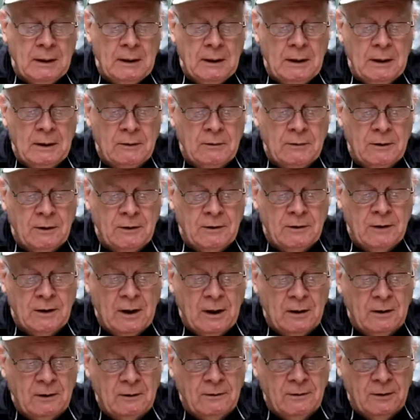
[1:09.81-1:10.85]
It's a
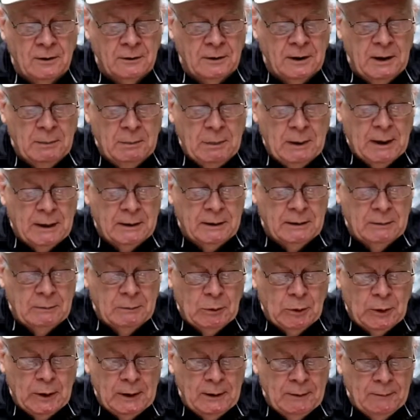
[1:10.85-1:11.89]
Silky pocket
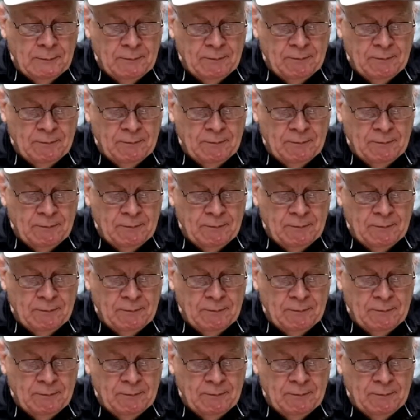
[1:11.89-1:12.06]
boy.